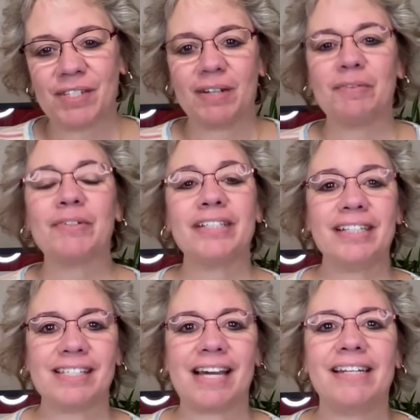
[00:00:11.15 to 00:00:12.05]
So, I'm really
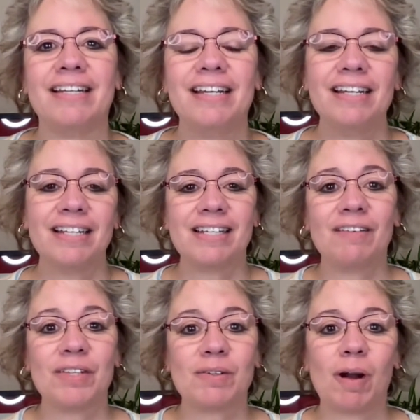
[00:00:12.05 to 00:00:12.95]
excited to
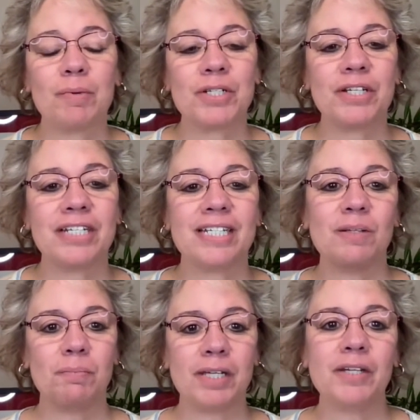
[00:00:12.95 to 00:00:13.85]
have this opportunity
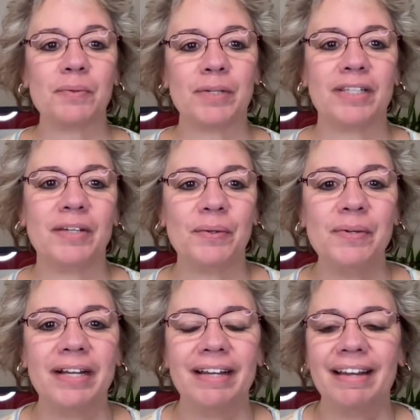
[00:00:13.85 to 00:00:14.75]
to be here with you.